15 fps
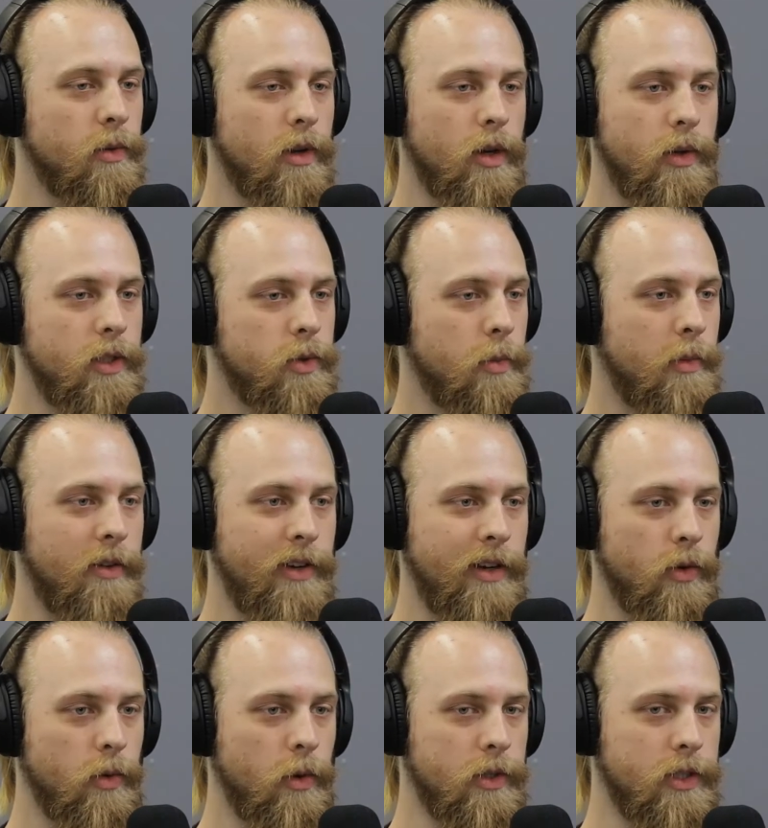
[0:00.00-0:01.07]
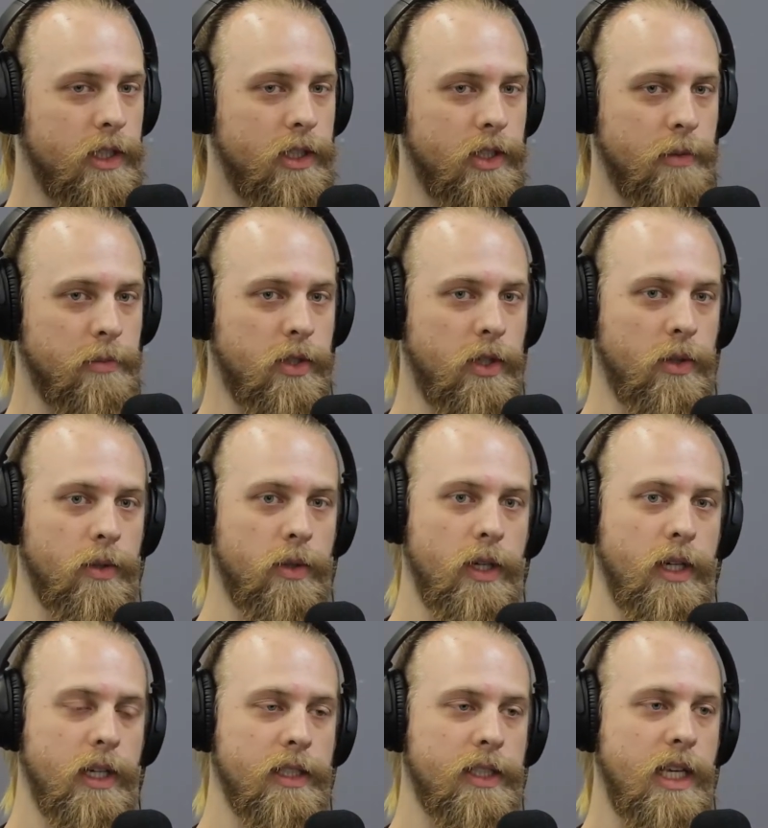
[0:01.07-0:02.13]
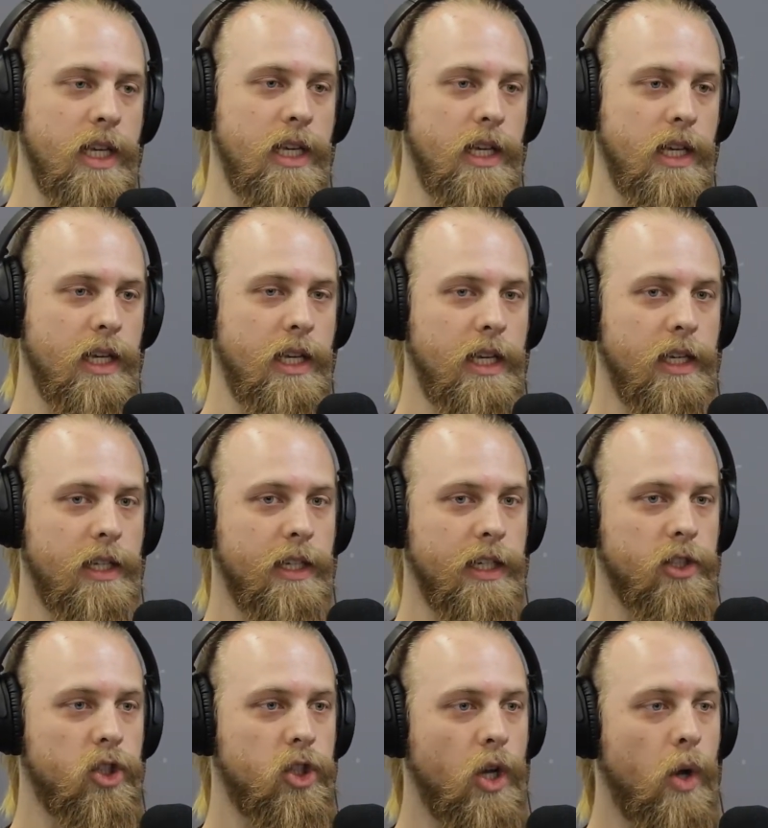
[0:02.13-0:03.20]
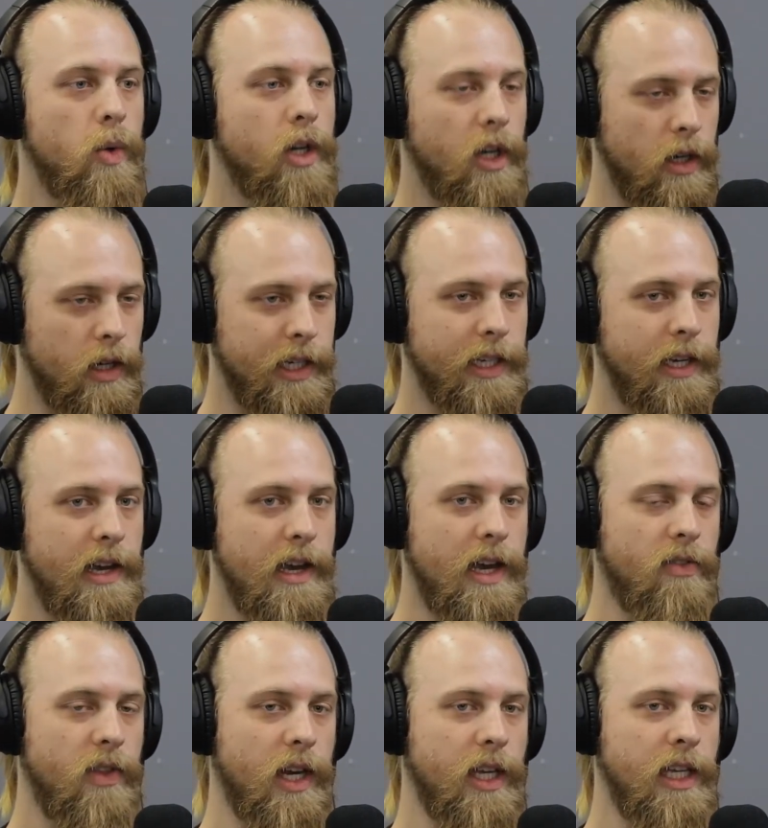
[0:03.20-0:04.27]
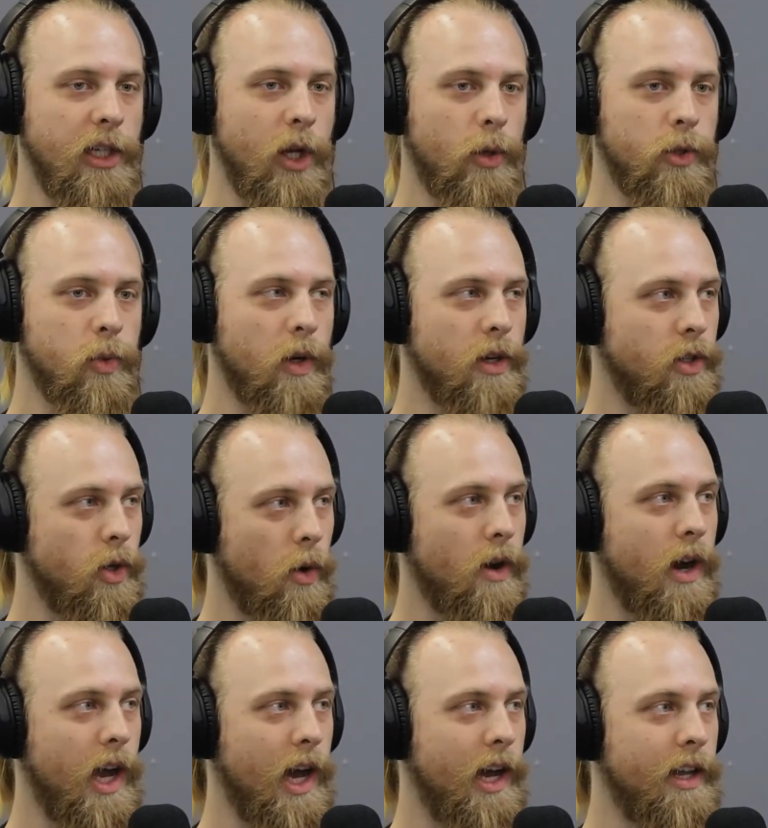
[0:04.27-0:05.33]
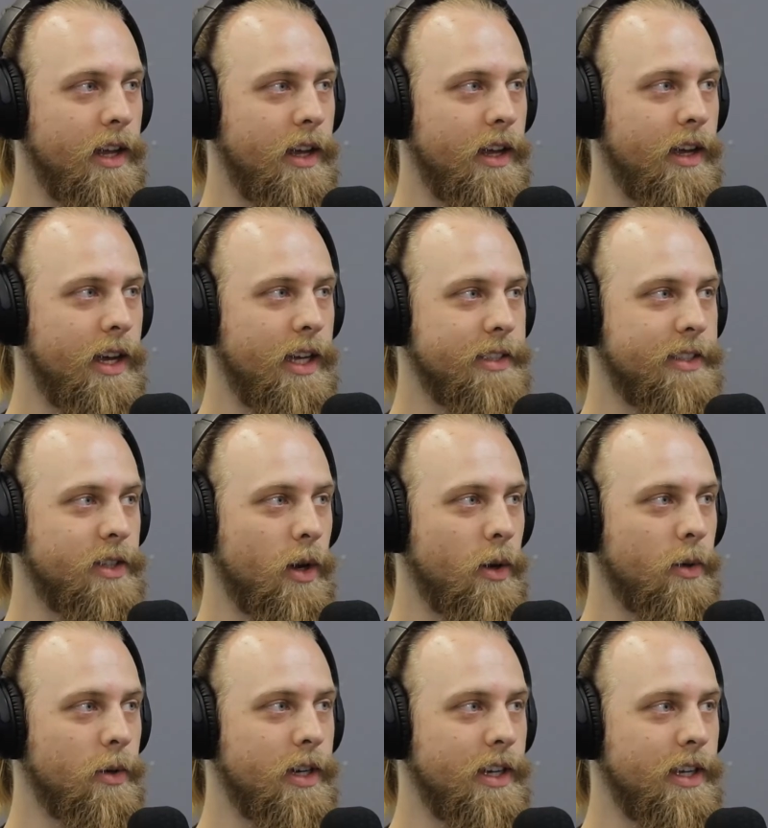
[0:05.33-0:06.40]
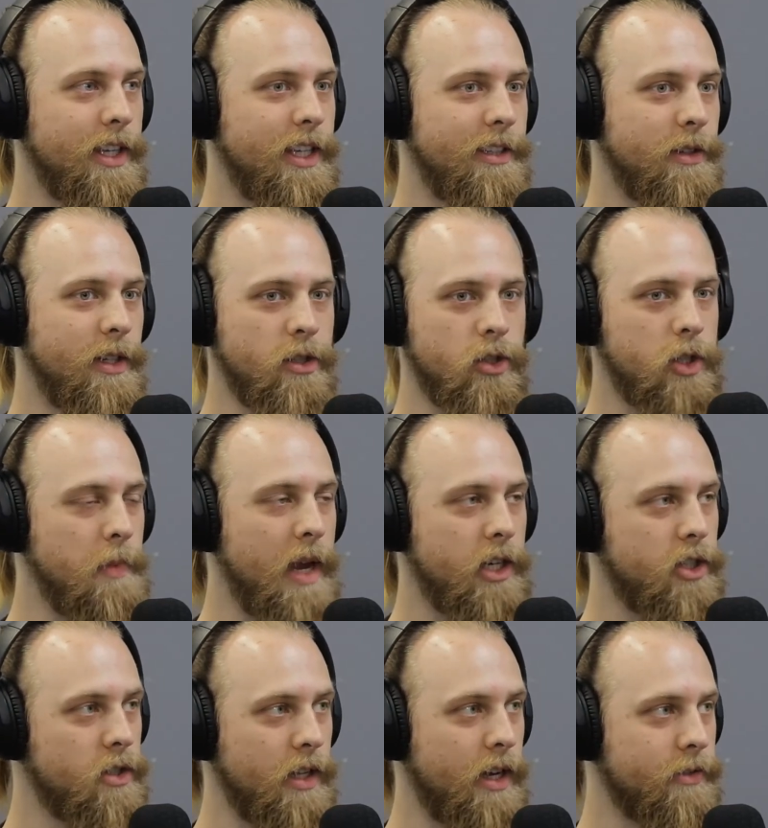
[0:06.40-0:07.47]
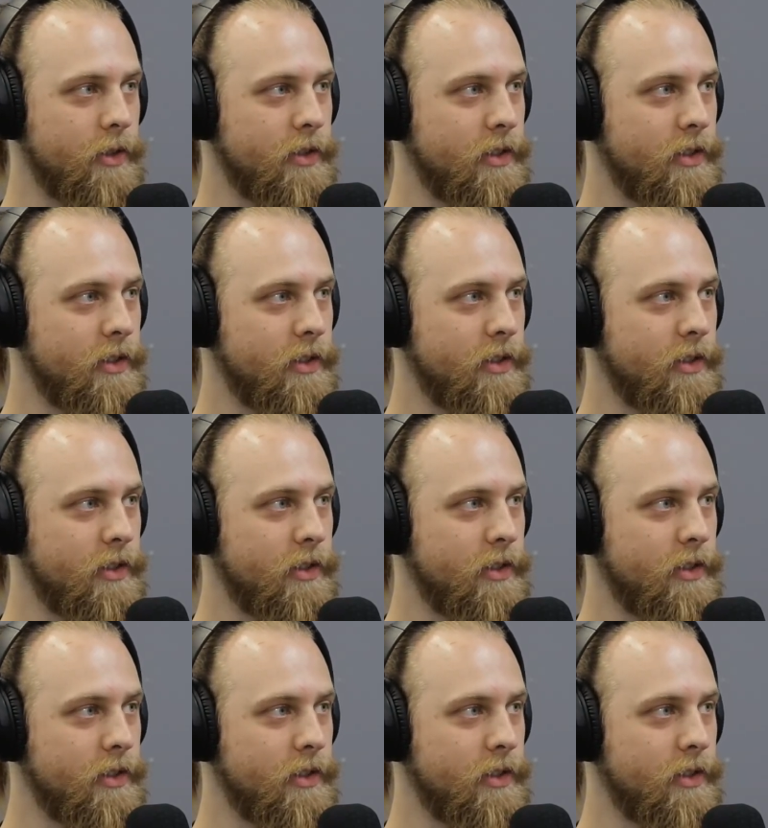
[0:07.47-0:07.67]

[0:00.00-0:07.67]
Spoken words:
to roll. He's one of my favorite rolls in the gym too, because he is so good that he knows where you're at, And so he'll just match your level.